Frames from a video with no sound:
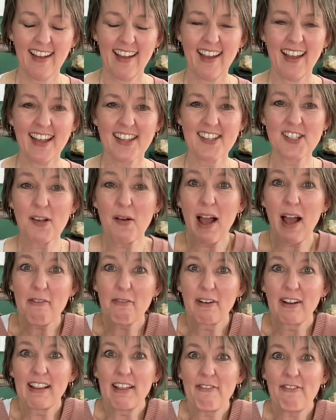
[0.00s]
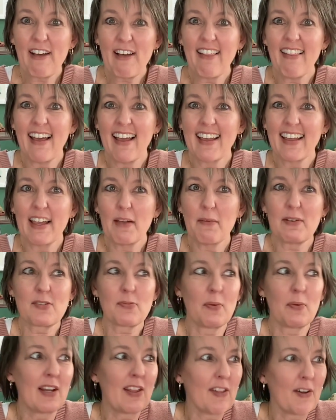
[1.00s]
And so I really felt like it was
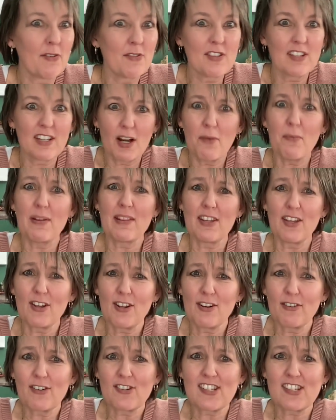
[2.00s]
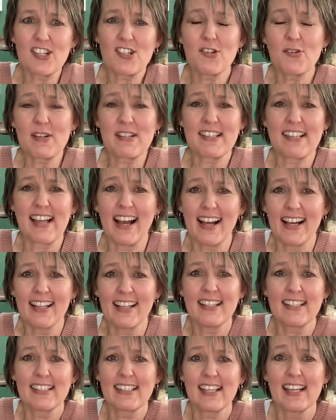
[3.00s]
one of those, when the universe sends you a sign
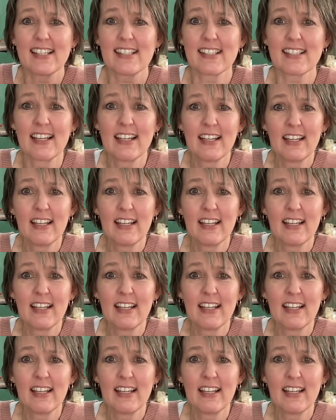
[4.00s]
that says,